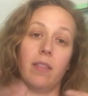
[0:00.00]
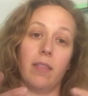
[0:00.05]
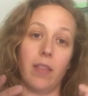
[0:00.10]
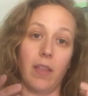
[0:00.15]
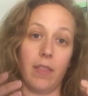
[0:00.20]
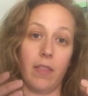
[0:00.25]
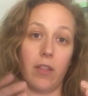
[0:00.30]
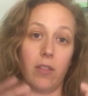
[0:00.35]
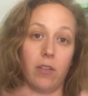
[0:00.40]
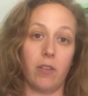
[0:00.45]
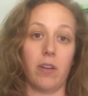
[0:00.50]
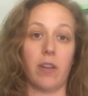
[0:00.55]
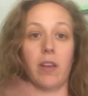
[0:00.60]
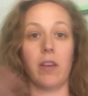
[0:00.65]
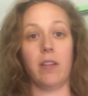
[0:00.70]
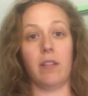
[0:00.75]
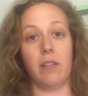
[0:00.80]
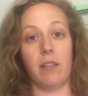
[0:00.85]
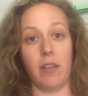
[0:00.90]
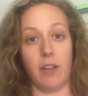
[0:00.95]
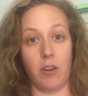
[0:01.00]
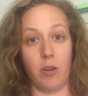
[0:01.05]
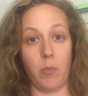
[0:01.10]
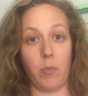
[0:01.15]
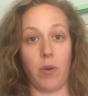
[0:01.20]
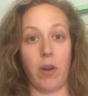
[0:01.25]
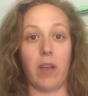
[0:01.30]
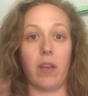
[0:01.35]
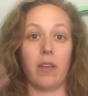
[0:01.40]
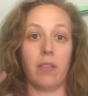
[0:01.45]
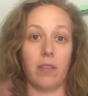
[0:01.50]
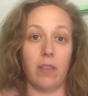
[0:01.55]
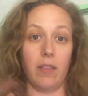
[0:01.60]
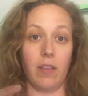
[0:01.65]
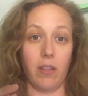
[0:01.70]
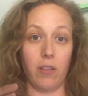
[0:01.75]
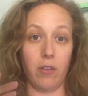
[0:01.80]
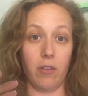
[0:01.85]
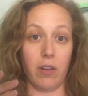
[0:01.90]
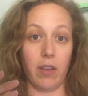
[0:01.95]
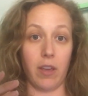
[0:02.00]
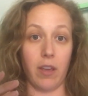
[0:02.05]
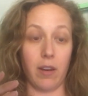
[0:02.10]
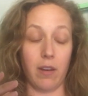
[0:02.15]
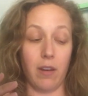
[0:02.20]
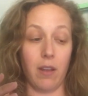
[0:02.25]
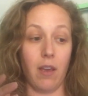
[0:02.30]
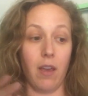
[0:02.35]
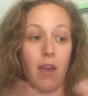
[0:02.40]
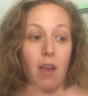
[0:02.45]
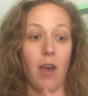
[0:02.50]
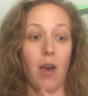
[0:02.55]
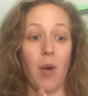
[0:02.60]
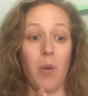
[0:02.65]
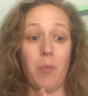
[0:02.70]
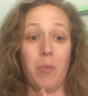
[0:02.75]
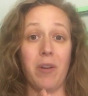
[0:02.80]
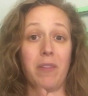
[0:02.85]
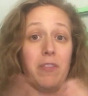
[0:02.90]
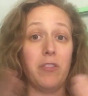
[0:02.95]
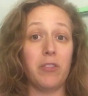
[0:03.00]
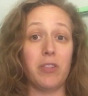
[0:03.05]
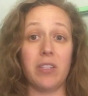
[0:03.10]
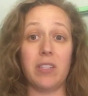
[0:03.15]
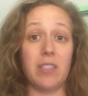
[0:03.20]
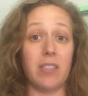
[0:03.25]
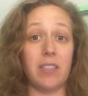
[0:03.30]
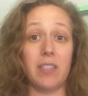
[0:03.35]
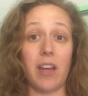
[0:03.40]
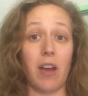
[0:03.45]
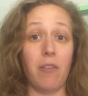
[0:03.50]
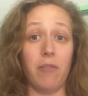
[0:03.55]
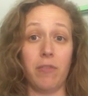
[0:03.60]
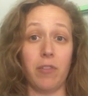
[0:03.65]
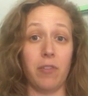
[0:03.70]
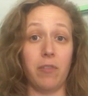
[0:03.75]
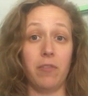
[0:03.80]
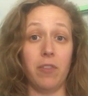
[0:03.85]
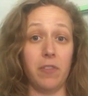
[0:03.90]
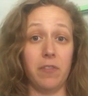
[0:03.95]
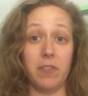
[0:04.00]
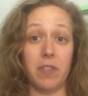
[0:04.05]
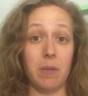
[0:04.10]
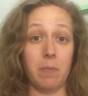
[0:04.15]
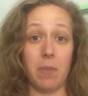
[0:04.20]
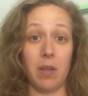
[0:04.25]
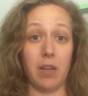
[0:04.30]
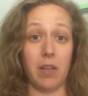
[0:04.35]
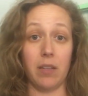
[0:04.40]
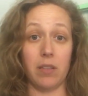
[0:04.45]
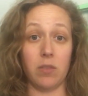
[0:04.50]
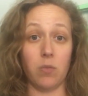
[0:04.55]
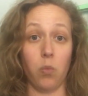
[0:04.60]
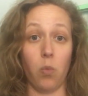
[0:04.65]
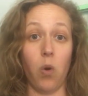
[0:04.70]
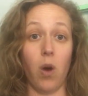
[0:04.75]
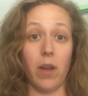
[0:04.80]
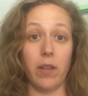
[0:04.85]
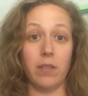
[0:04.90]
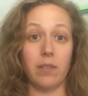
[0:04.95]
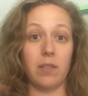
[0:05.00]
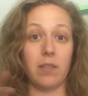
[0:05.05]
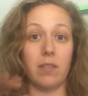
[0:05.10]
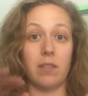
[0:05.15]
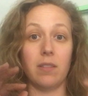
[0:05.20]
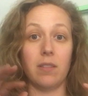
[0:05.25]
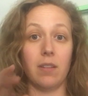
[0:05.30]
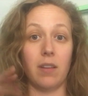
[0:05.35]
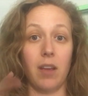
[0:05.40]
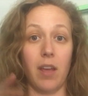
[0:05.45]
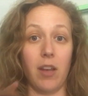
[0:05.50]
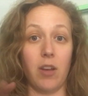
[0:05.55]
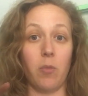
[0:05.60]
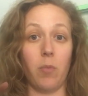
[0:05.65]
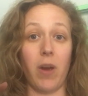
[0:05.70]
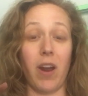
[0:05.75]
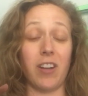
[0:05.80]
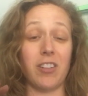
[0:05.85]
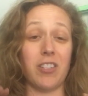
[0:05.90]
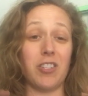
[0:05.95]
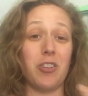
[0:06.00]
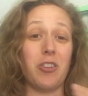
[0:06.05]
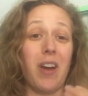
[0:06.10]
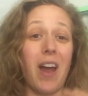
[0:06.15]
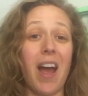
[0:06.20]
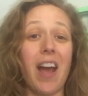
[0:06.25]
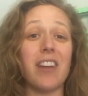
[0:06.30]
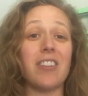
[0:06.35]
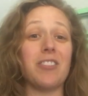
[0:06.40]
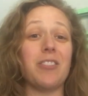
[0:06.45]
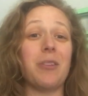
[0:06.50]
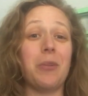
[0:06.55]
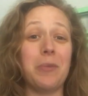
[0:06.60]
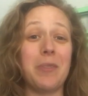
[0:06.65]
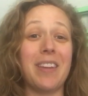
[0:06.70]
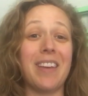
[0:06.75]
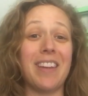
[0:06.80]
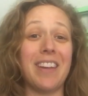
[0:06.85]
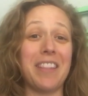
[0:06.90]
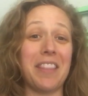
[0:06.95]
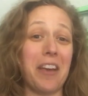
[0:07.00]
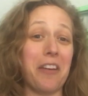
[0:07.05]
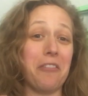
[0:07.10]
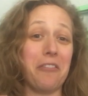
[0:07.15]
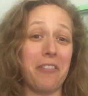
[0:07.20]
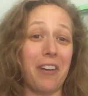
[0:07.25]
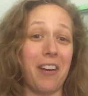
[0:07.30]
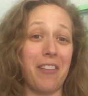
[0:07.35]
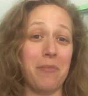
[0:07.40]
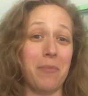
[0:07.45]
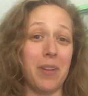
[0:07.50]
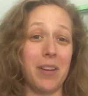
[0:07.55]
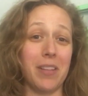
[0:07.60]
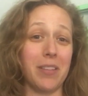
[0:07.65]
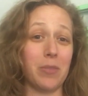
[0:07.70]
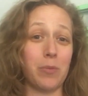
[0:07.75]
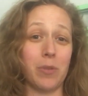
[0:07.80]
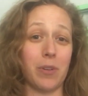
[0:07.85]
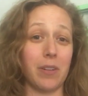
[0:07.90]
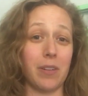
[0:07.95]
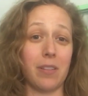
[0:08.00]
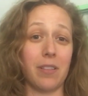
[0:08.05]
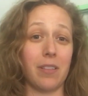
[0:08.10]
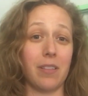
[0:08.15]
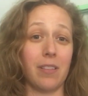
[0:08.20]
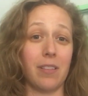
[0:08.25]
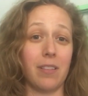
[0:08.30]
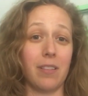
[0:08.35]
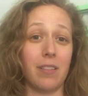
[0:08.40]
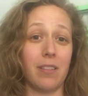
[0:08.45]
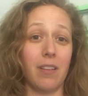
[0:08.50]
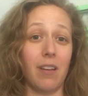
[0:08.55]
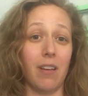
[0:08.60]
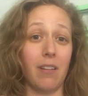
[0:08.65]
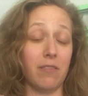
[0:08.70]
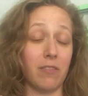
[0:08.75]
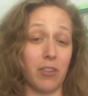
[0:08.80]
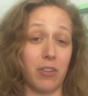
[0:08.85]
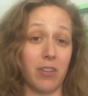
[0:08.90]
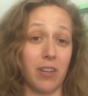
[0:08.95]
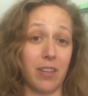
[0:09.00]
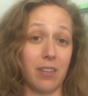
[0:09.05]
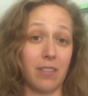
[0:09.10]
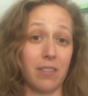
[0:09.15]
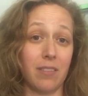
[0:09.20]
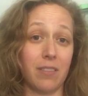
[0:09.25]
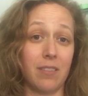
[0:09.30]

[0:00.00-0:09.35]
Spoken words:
then they learn again, then you break, then they learn again. But if you just sit down for 50 minutes once and you practice, you're actually only getting that 5 minutes worth of learning.